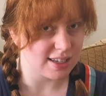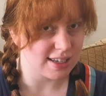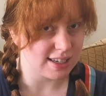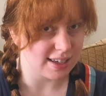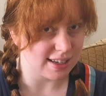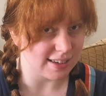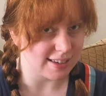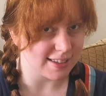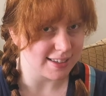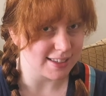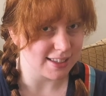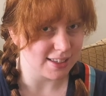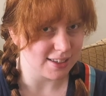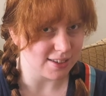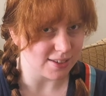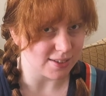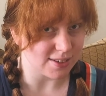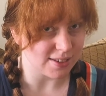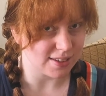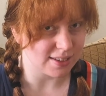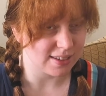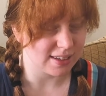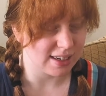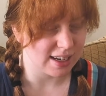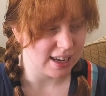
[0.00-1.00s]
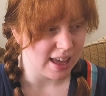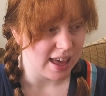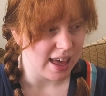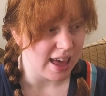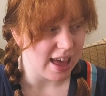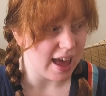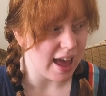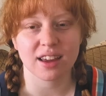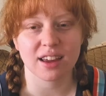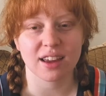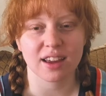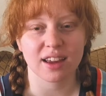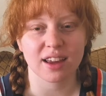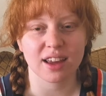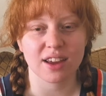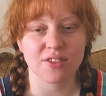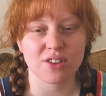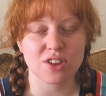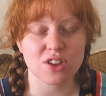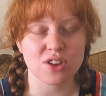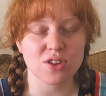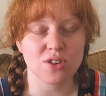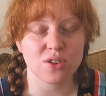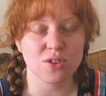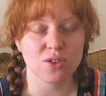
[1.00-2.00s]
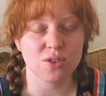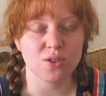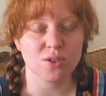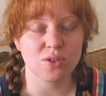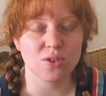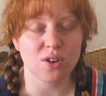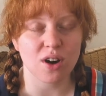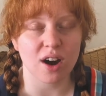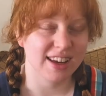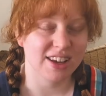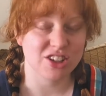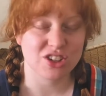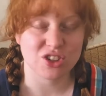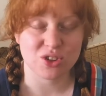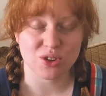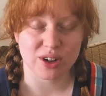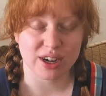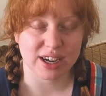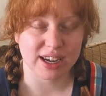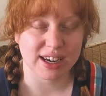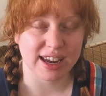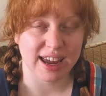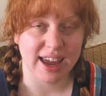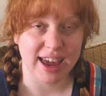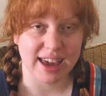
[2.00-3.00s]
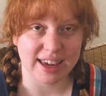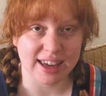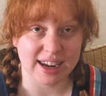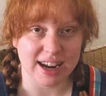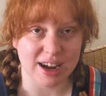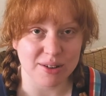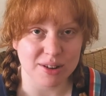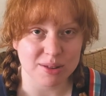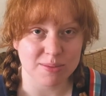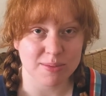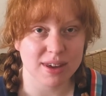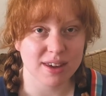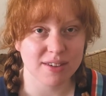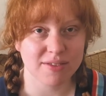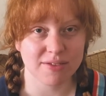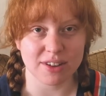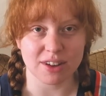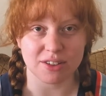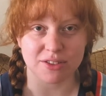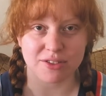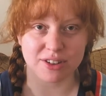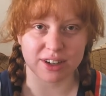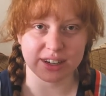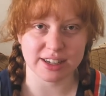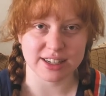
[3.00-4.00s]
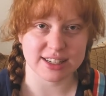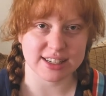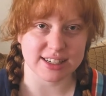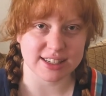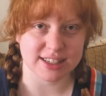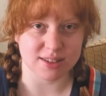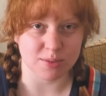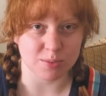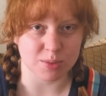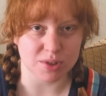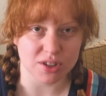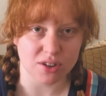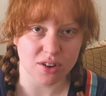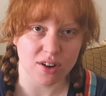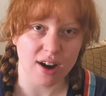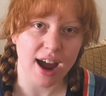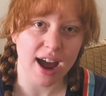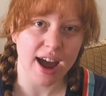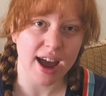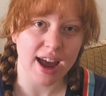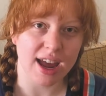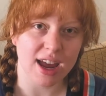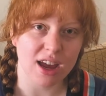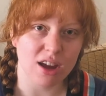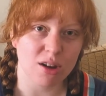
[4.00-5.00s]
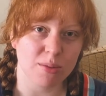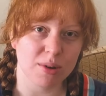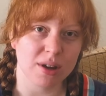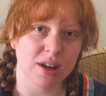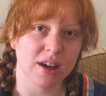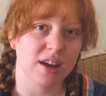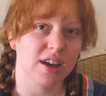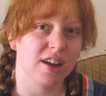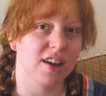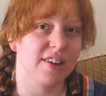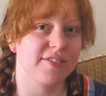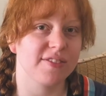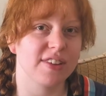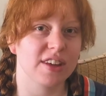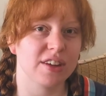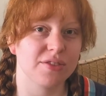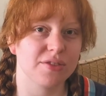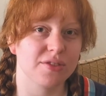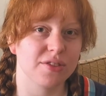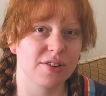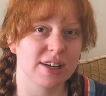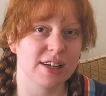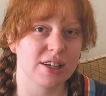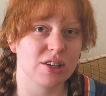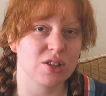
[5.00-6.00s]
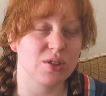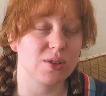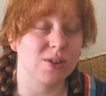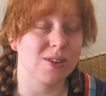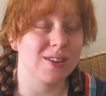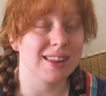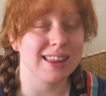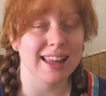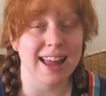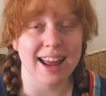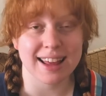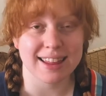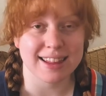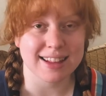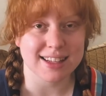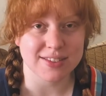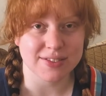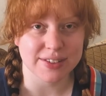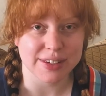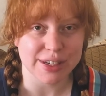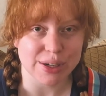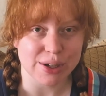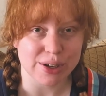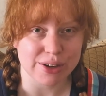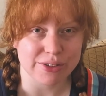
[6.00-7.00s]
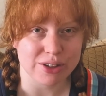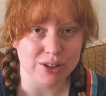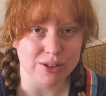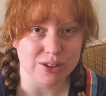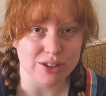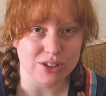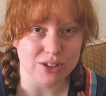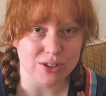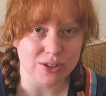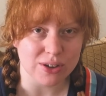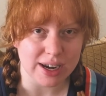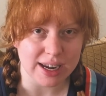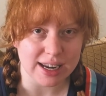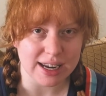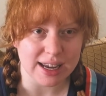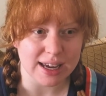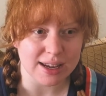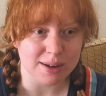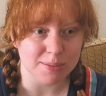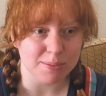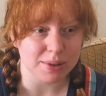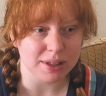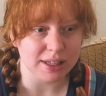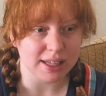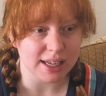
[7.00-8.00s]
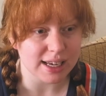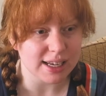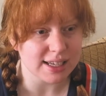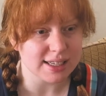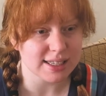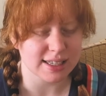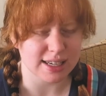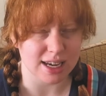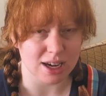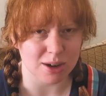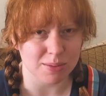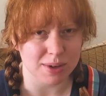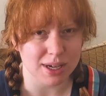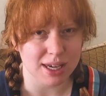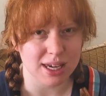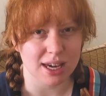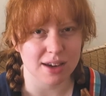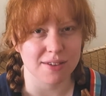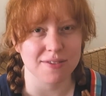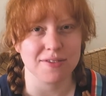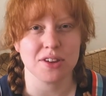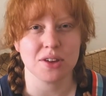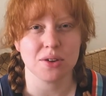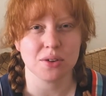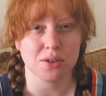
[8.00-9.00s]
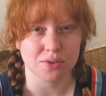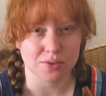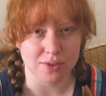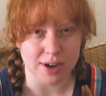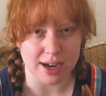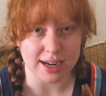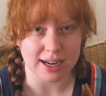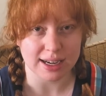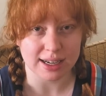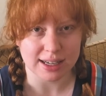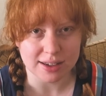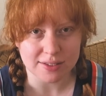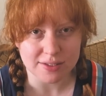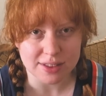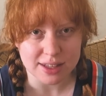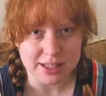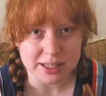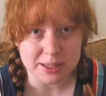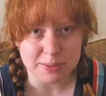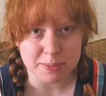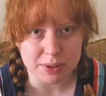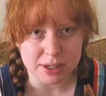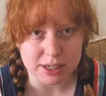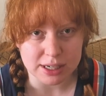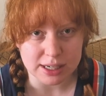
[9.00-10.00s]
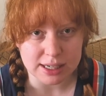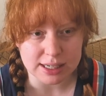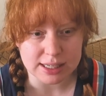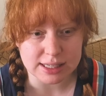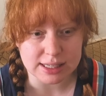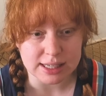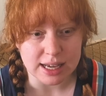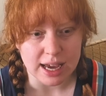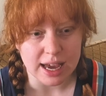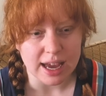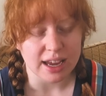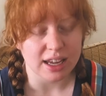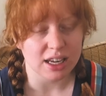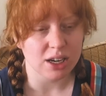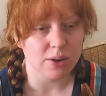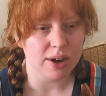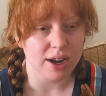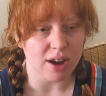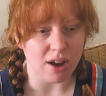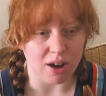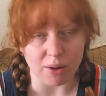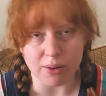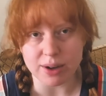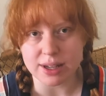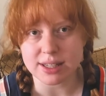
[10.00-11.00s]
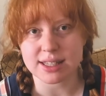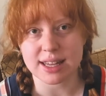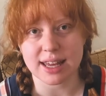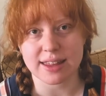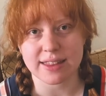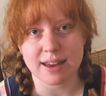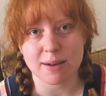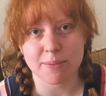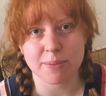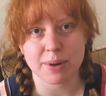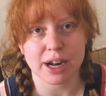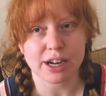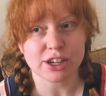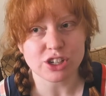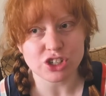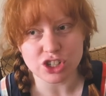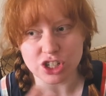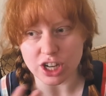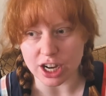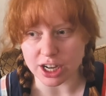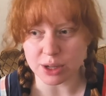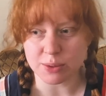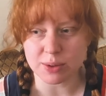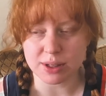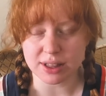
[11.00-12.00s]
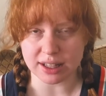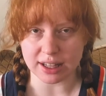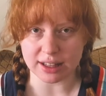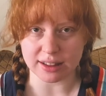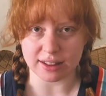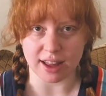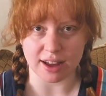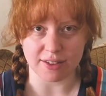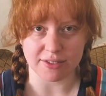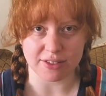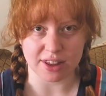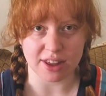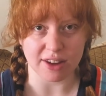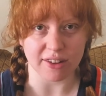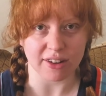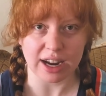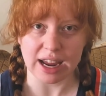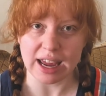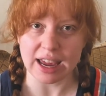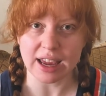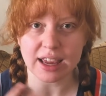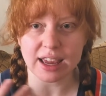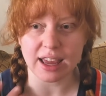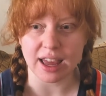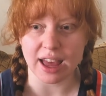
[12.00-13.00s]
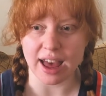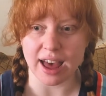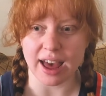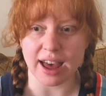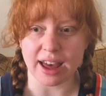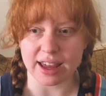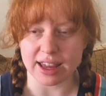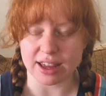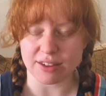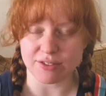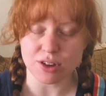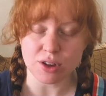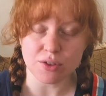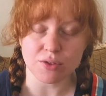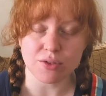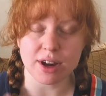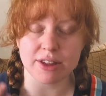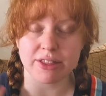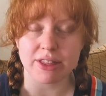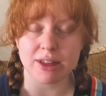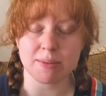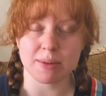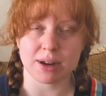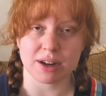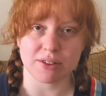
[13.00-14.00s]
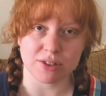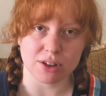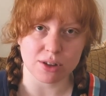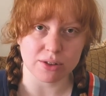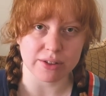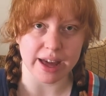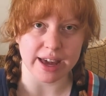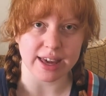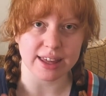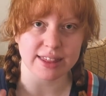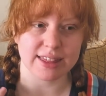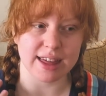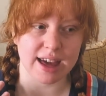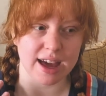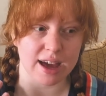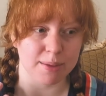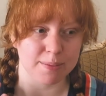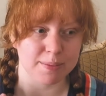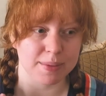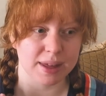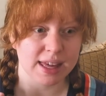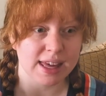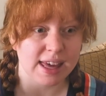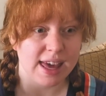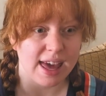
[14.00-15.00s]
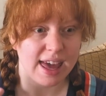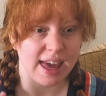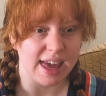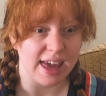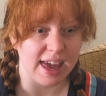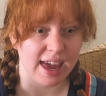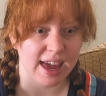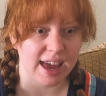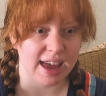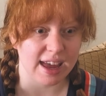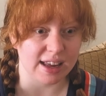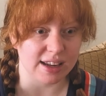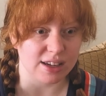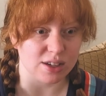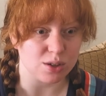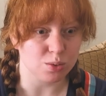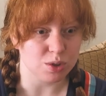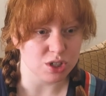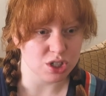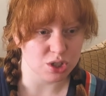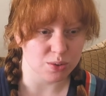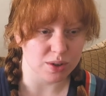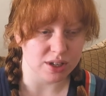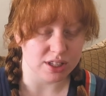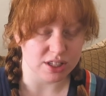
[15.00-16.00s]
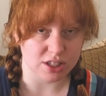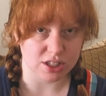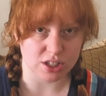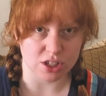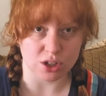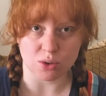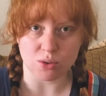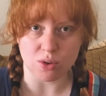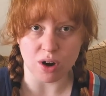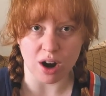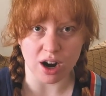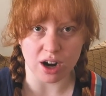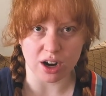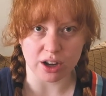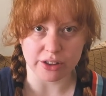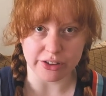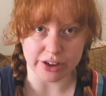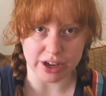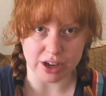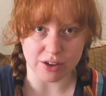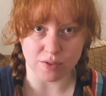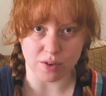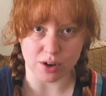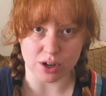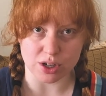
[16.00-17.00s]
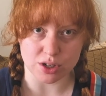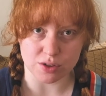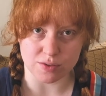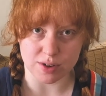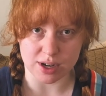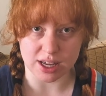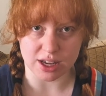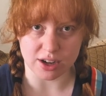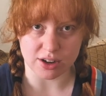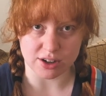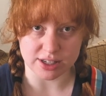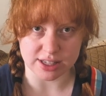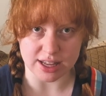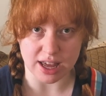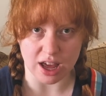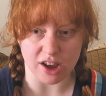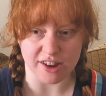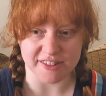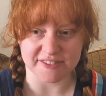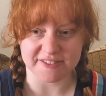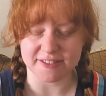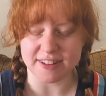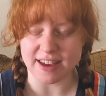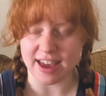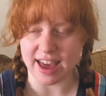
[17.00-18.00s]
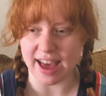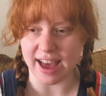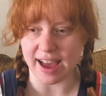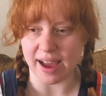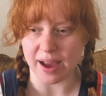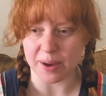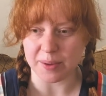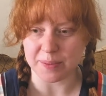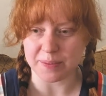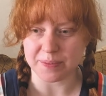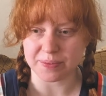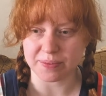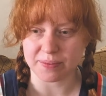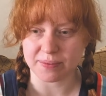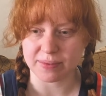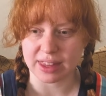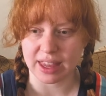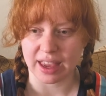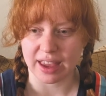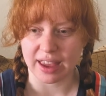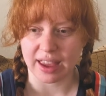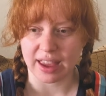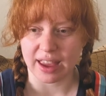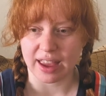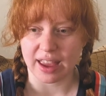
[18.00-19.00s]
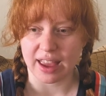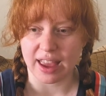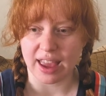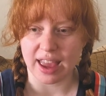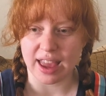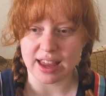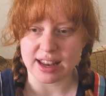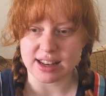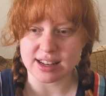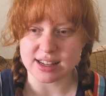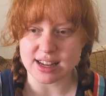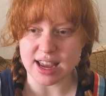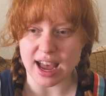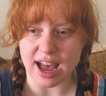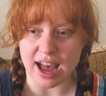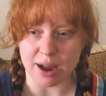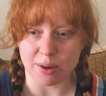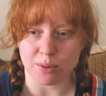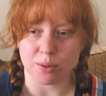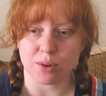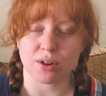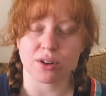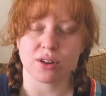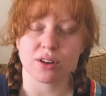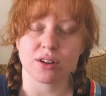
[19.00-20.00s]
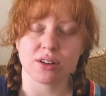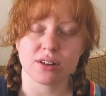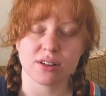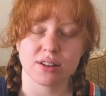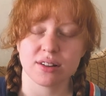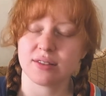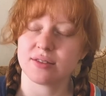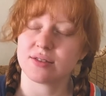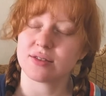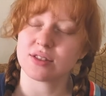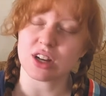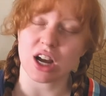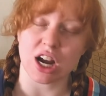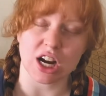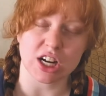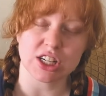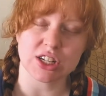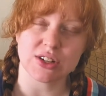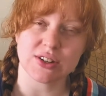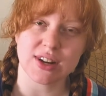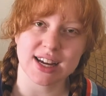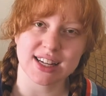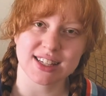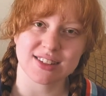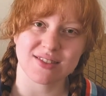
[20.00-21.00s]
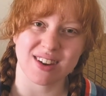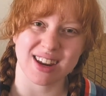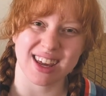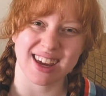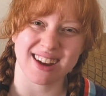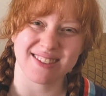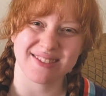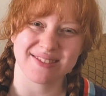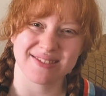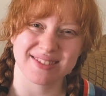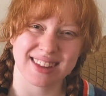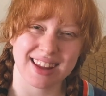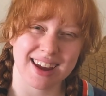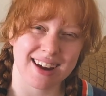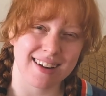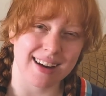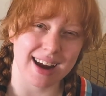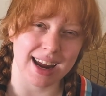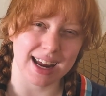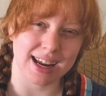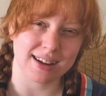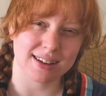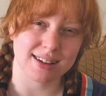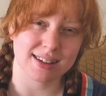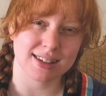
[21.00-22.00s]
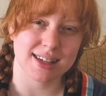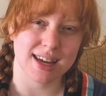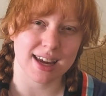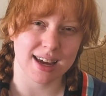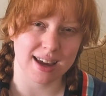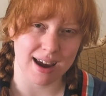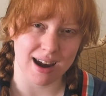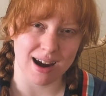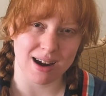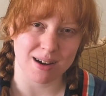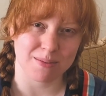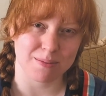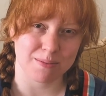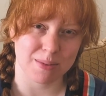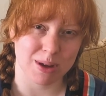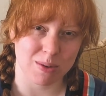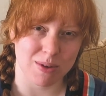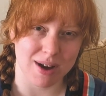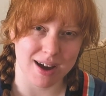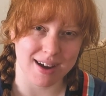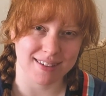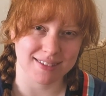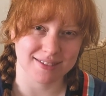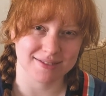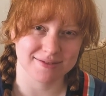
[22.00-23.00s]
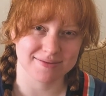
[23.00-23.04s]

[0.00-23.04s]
to y'all soon. If you enjoy hanging out with me, feel free to subscribe. Feel free to like this video if you enjoyed it. Please tell me if you have read any of these books. I know I always say that, but I genuinely love hearing if you've read them and if you like them, and which ones you are looking forward to reading yourself. And I will talk to you next video. All right, take care. Be well.